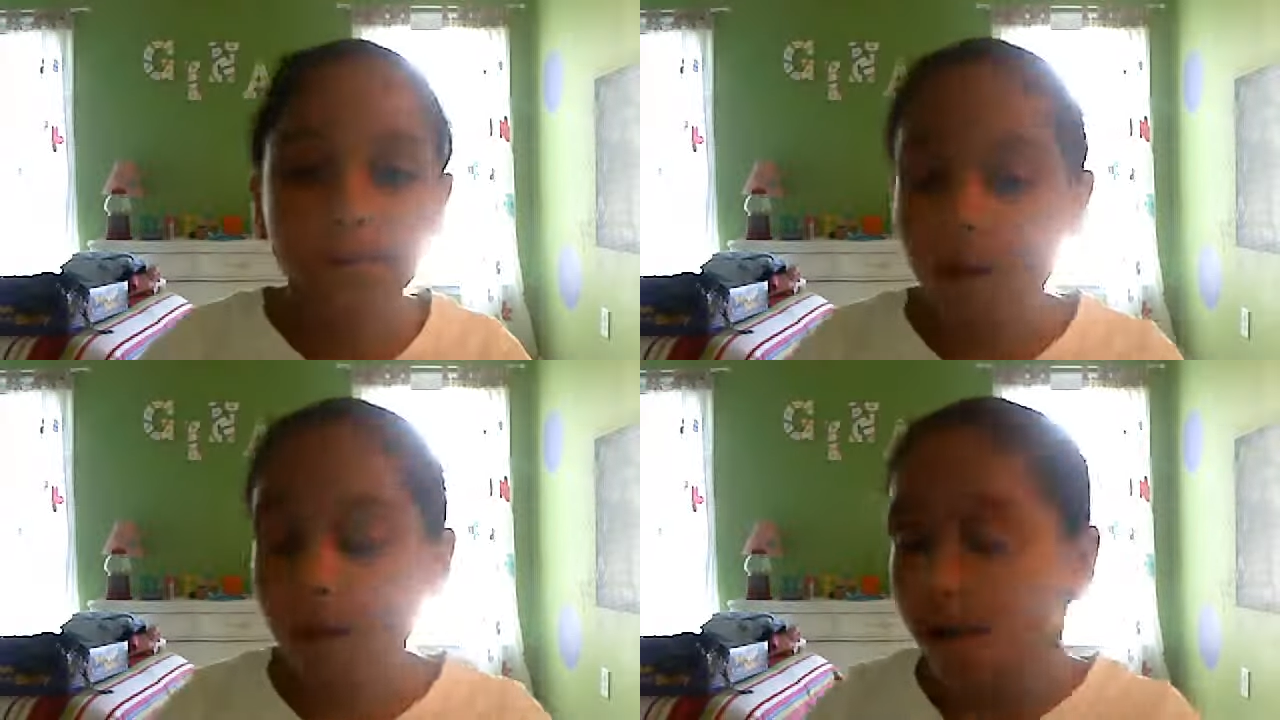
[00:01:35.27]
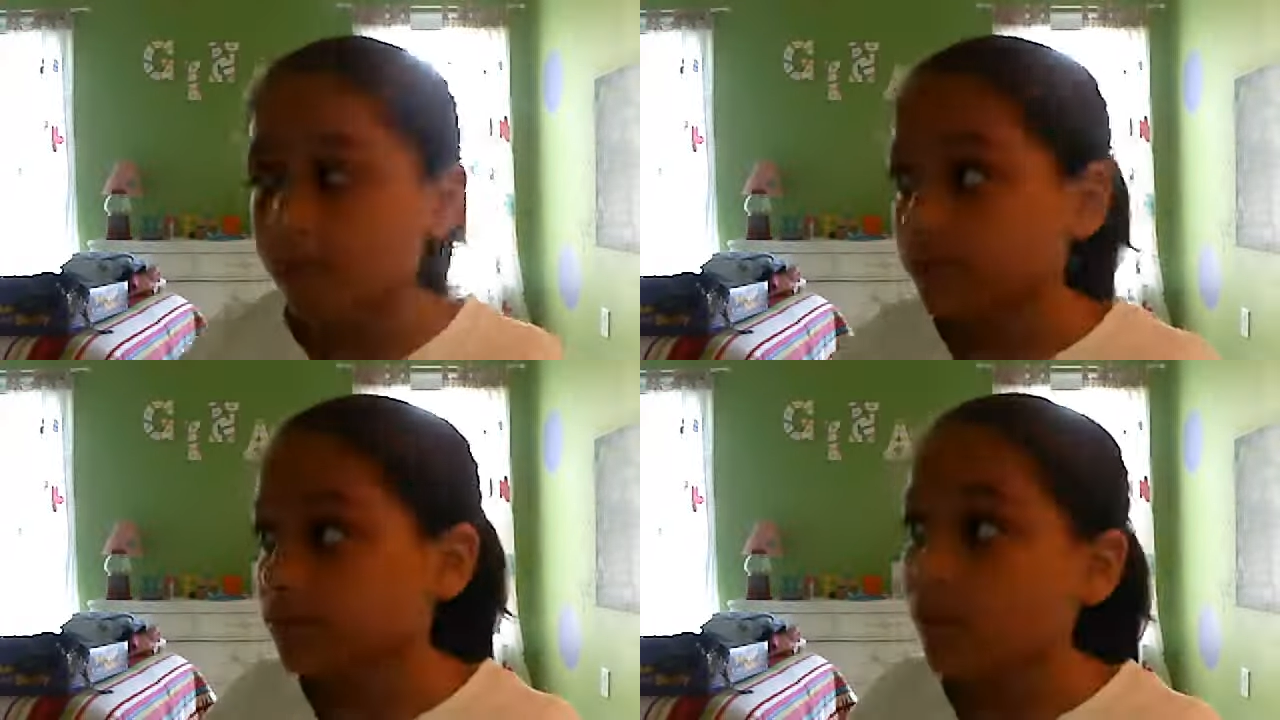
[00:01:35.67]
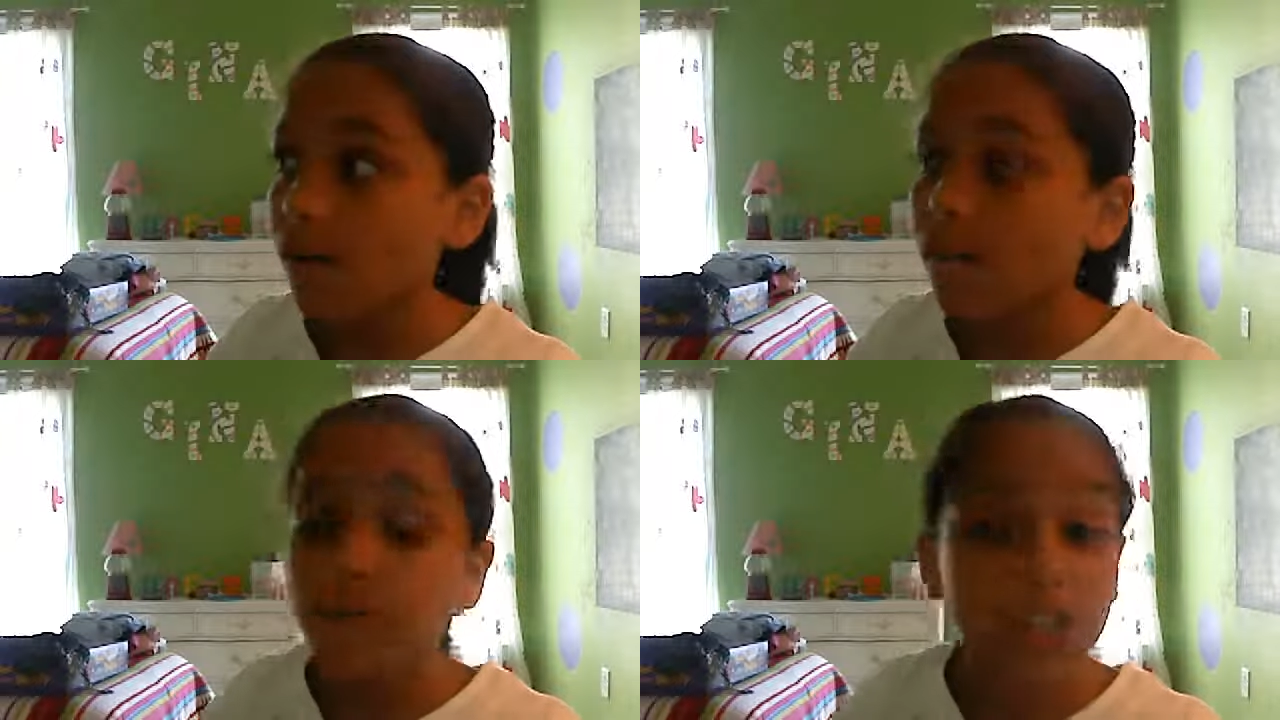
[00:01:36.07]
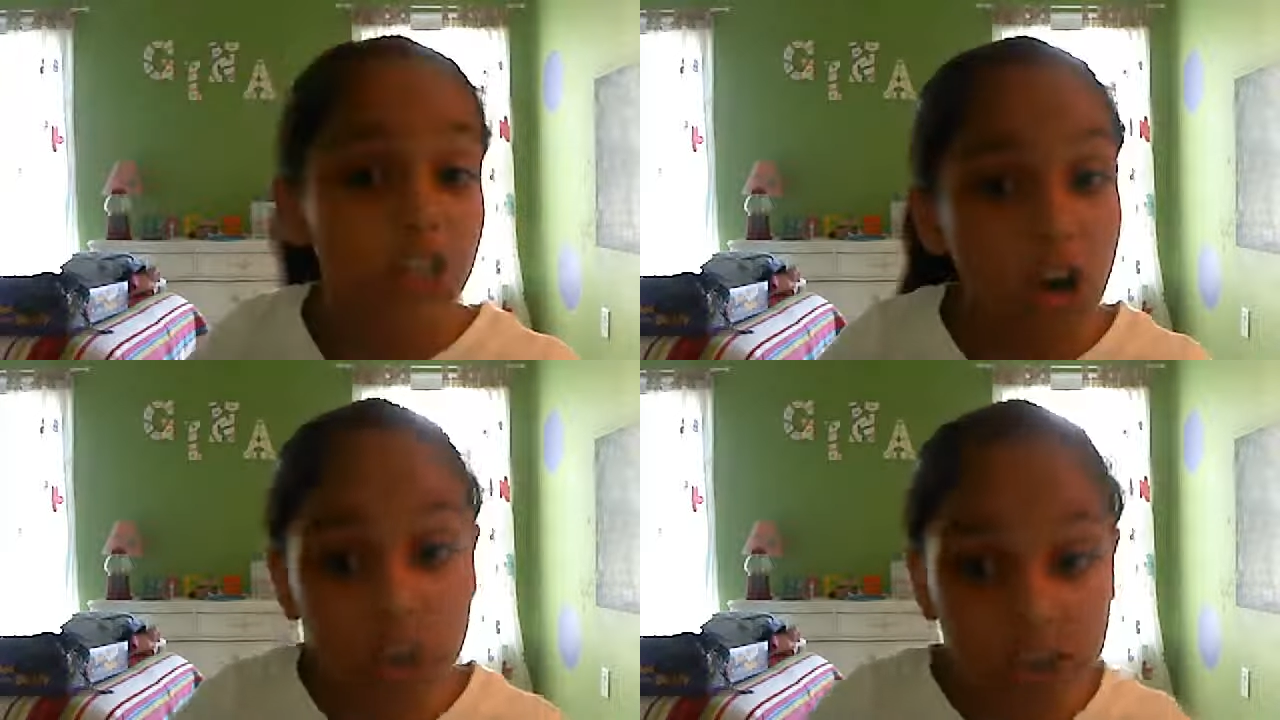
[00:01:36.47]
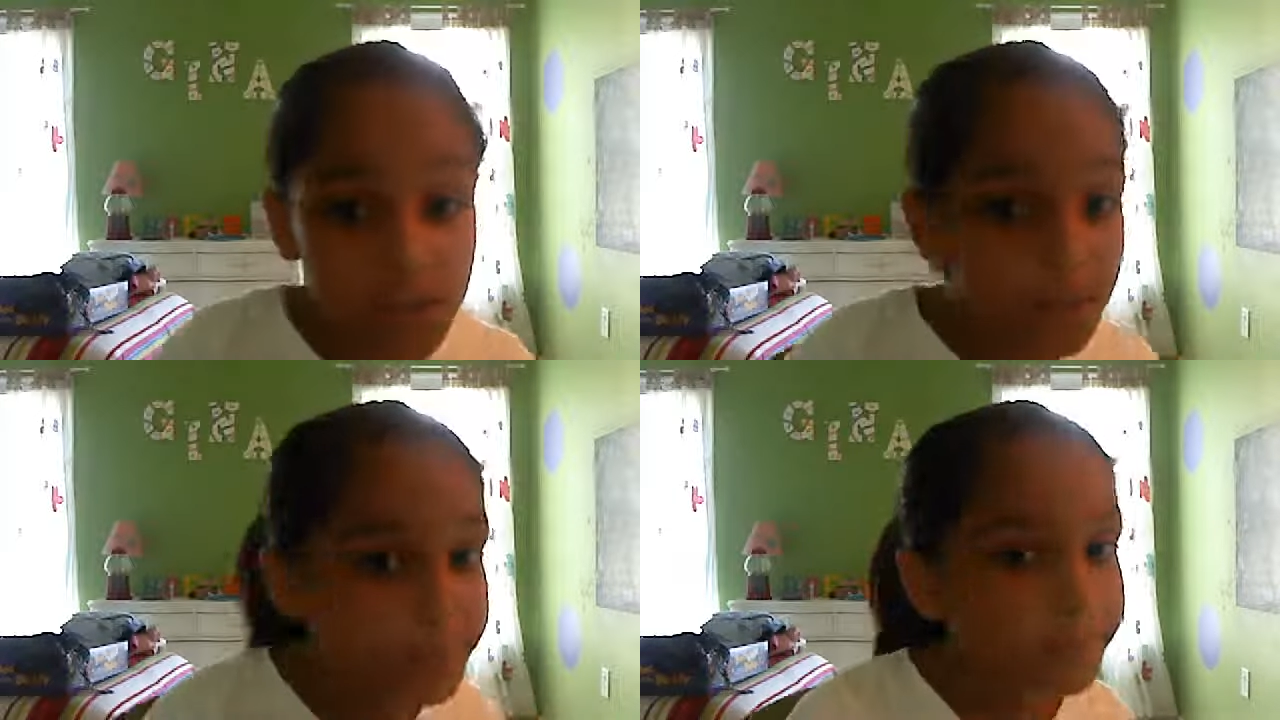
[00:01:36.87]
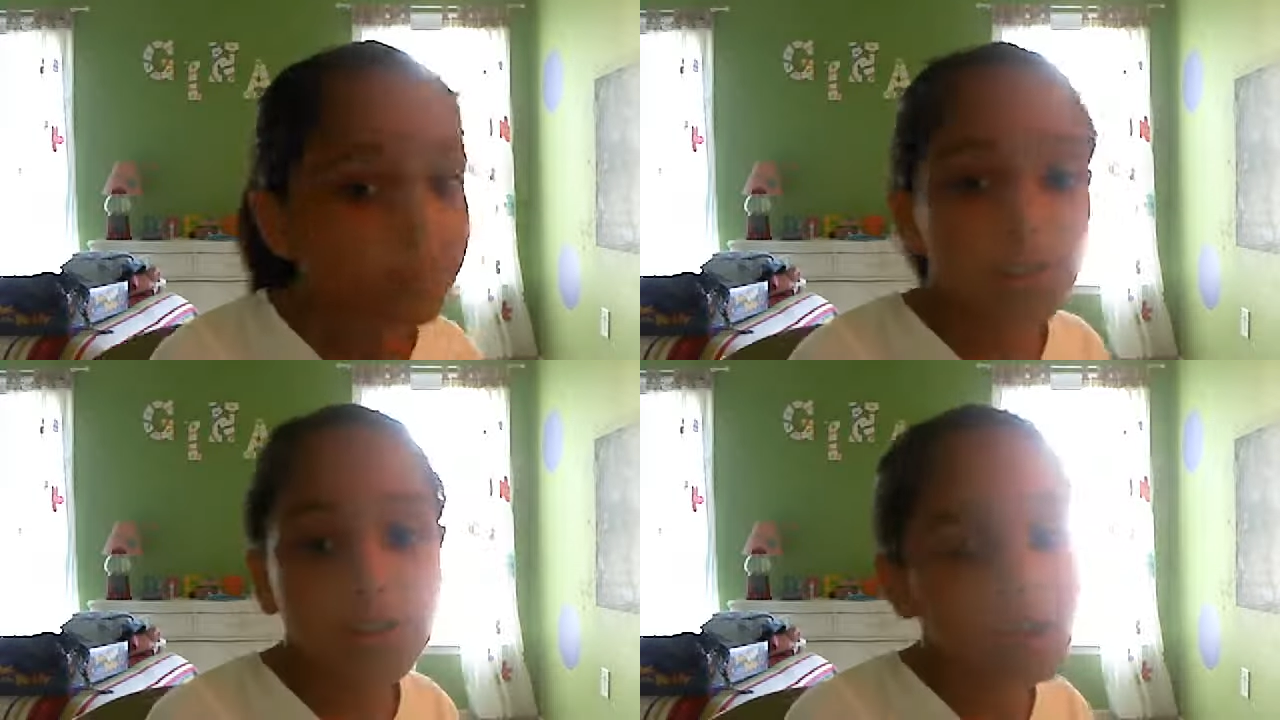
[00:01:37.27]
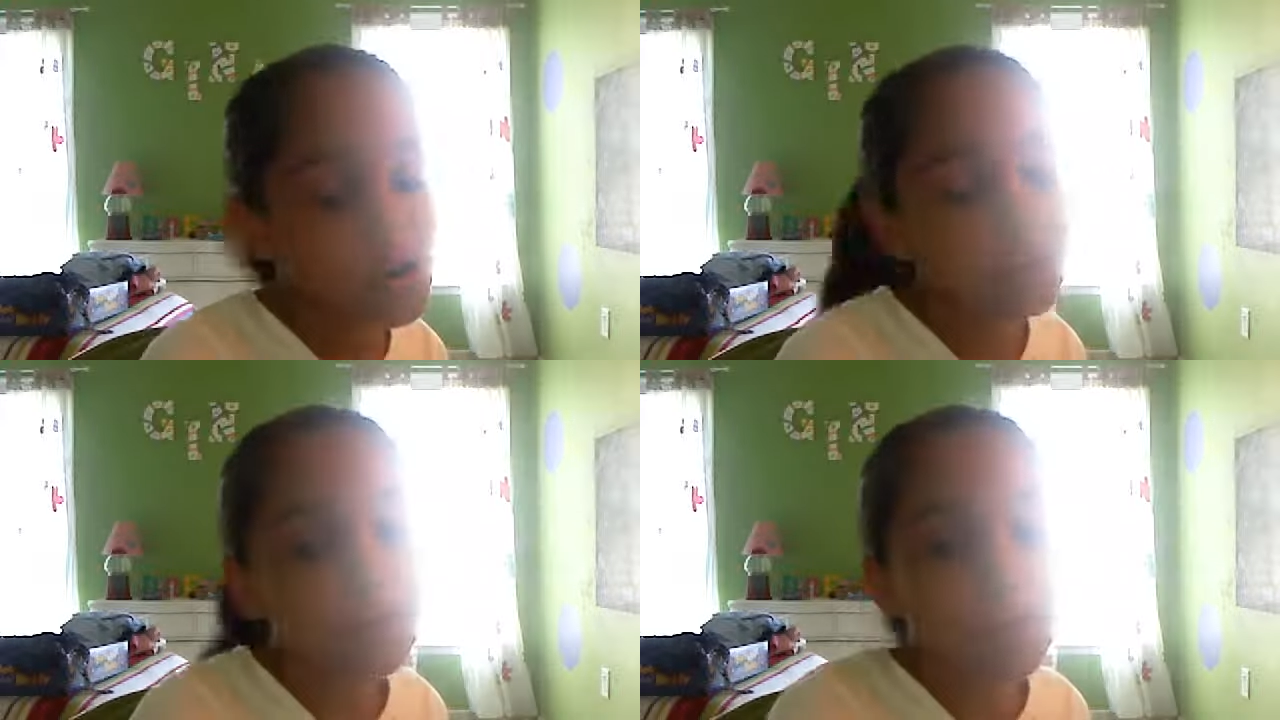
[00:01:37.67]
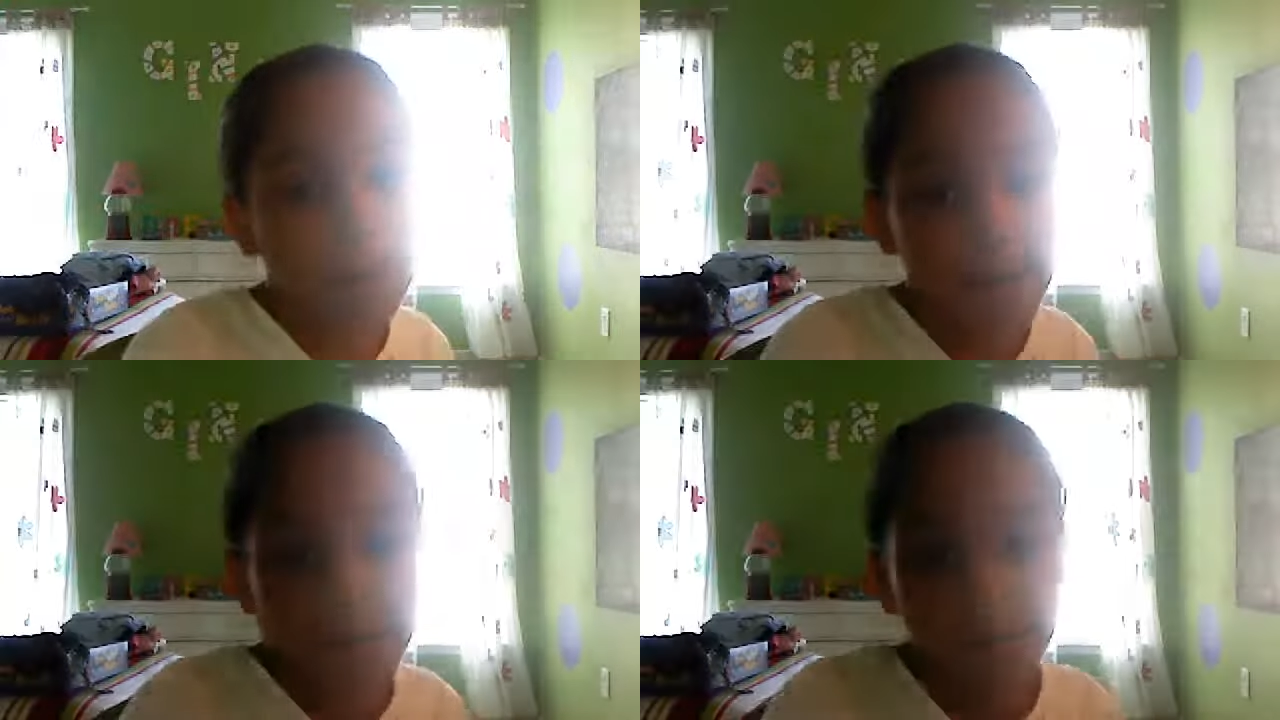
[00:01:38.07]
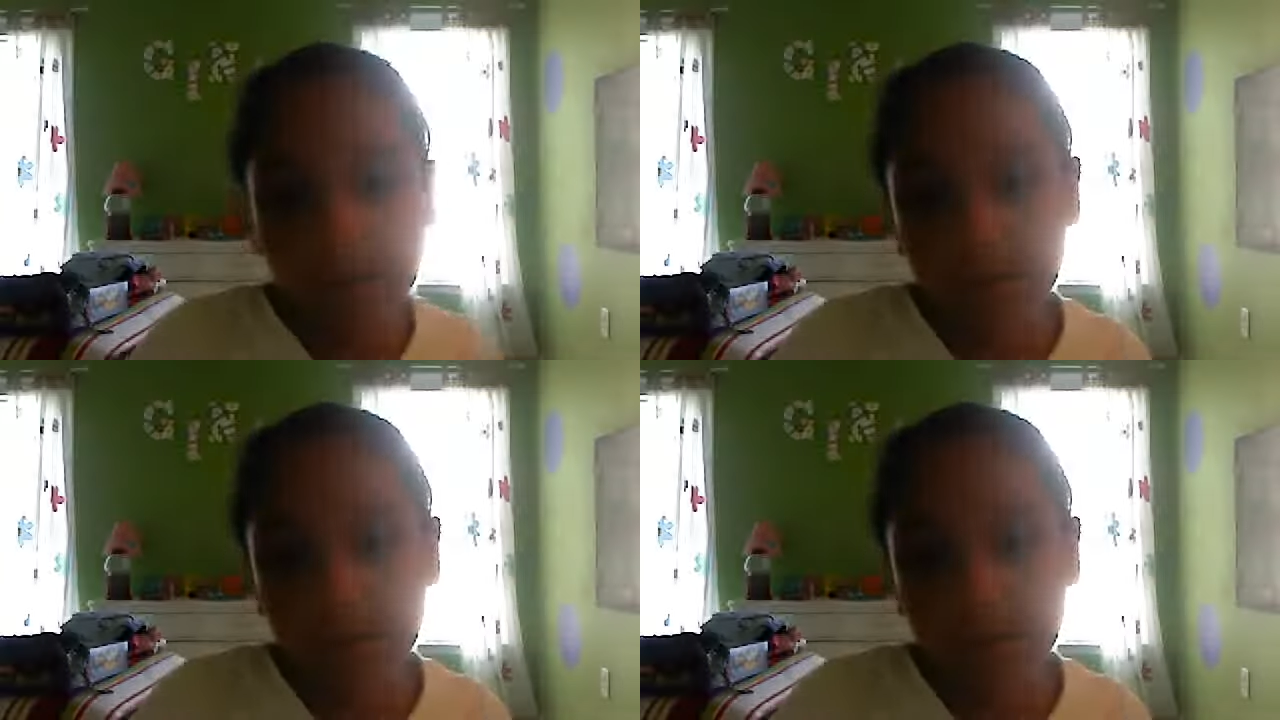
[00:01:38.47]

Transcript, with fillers: um, Fish Hooks, and you know Samantha,